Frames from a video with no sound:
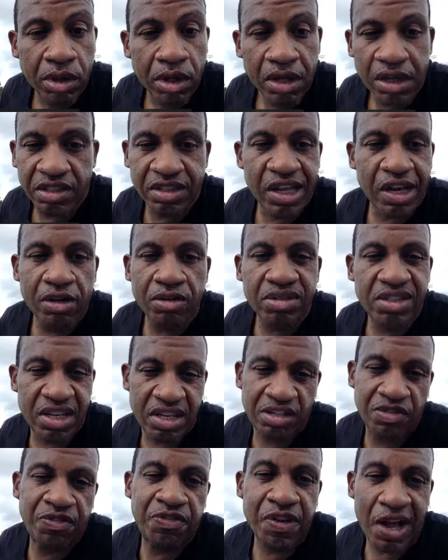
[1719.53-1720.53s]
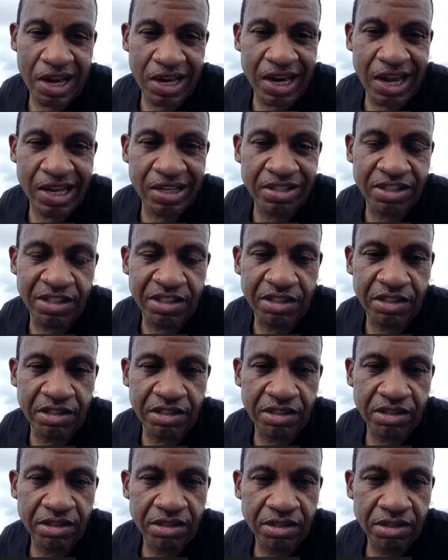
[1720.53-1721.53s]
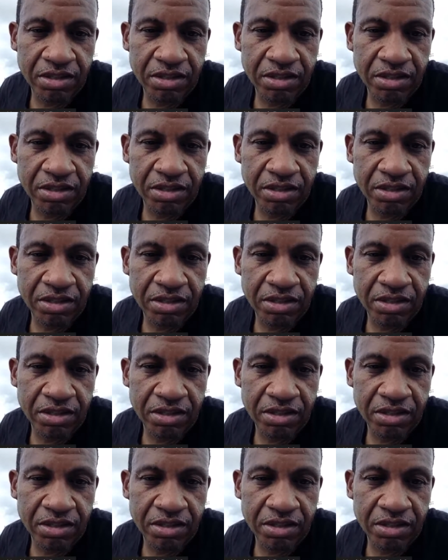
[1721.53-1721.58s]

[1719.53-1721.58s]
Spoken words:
because they don't teach finances